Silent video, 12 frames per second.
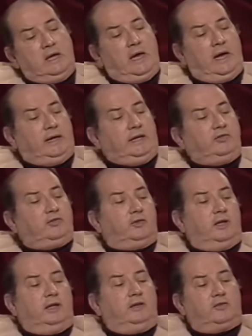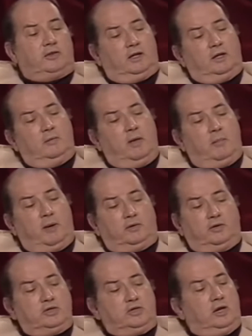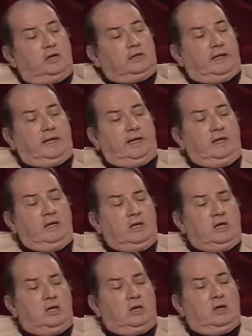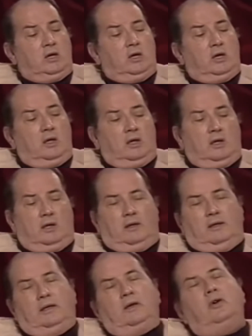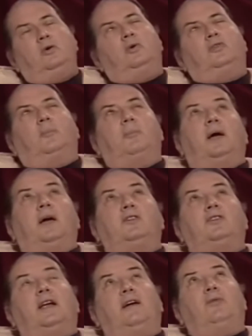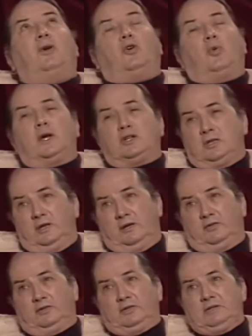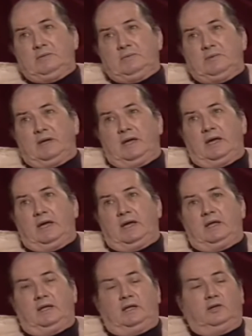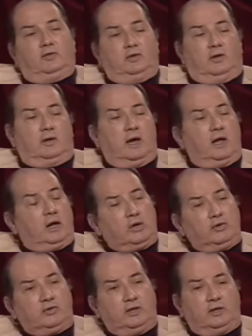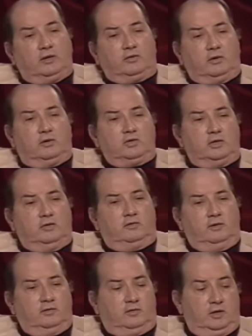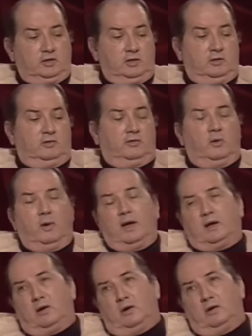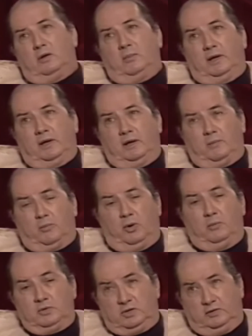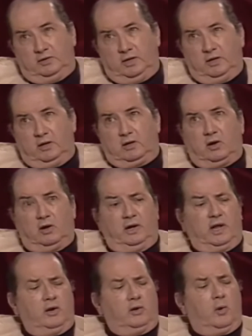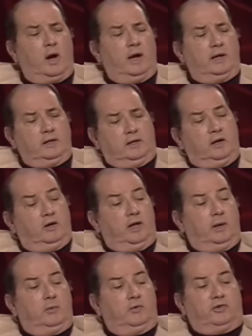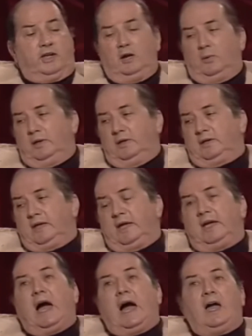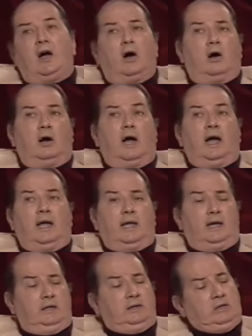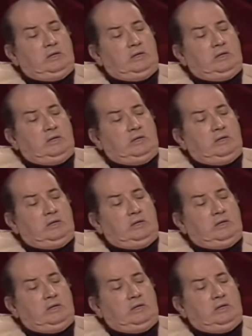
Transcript: And he's telling me about this young lady who was a past life regressionist. And he said, you got to go see this girl. She's sensational. So I called her, made an appointment. She's down on Coronado Island. Her name was Kirin, Kirin.